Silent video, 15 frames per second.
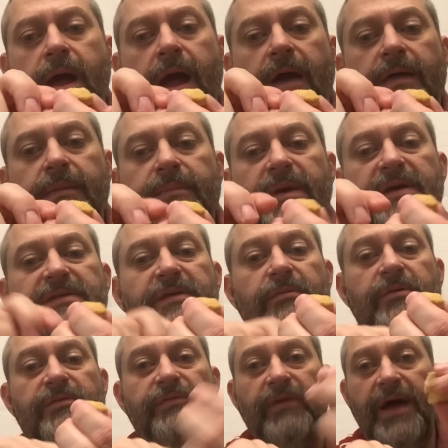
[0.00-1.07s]
and then mixed it
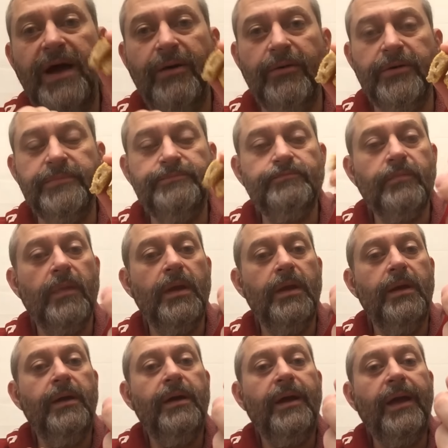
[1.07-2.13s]
with flour
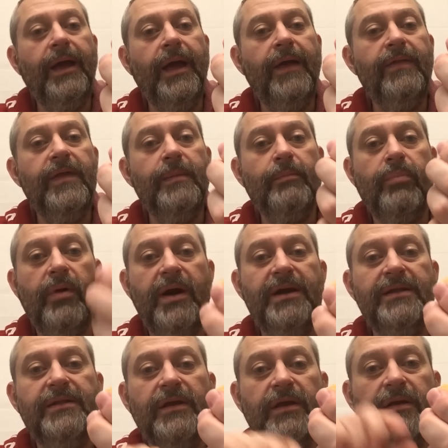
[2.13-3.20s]
and then
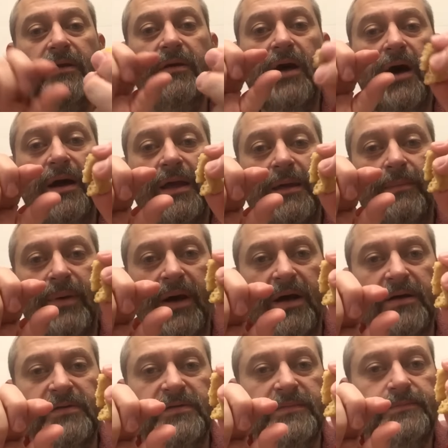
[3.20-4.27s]
breaded the little hockey
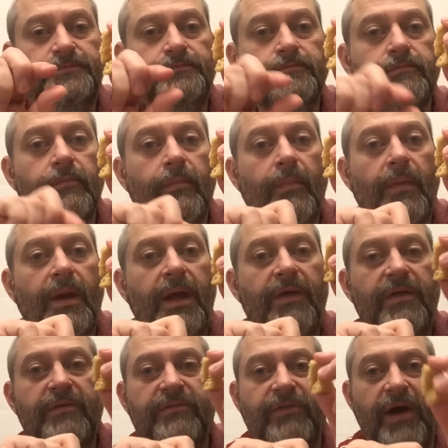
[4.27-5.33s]
pucks
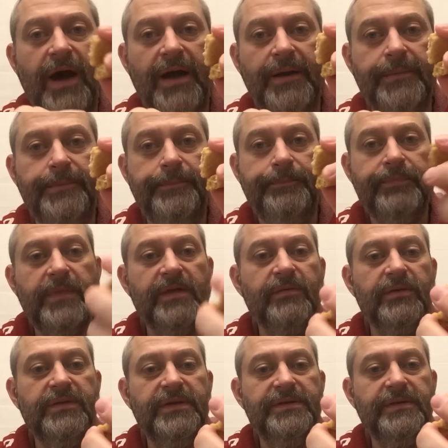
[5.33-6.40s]
and then fried them. That's
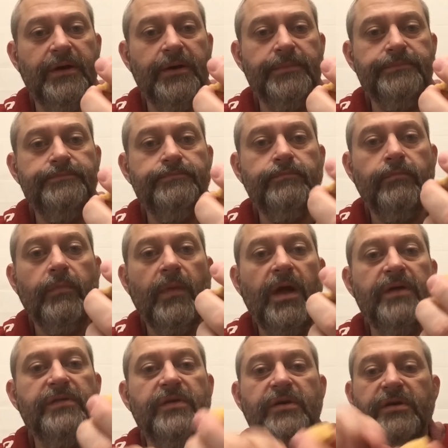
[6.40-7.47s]
what these are,
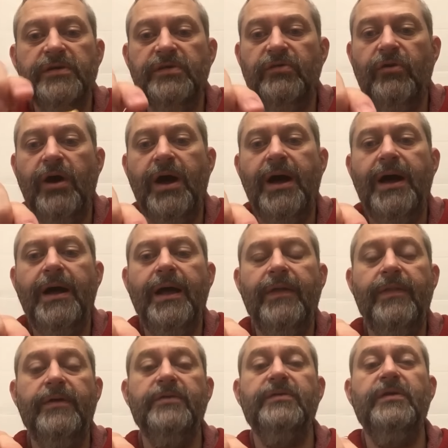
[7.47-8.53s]
because they're as dry
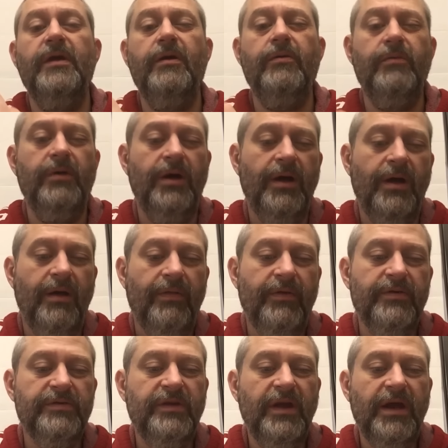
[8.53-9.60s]
and there's not
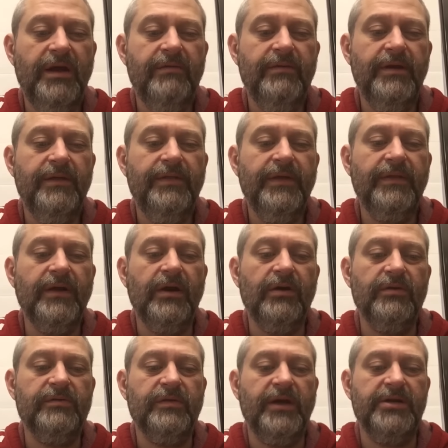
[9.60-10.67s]
even anything that
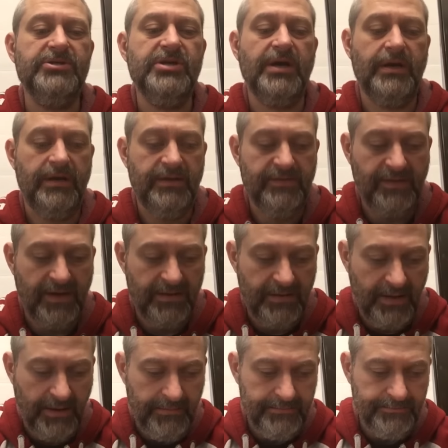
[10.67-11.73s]
looks like chicken inside
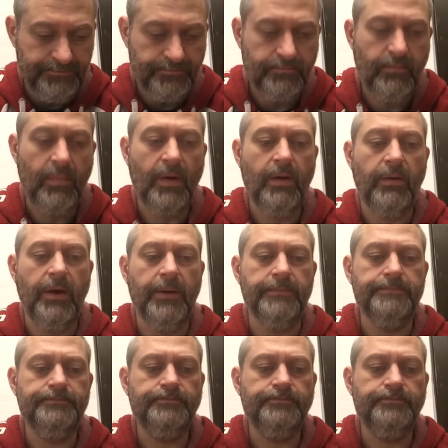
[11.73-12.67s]
that. Hold on.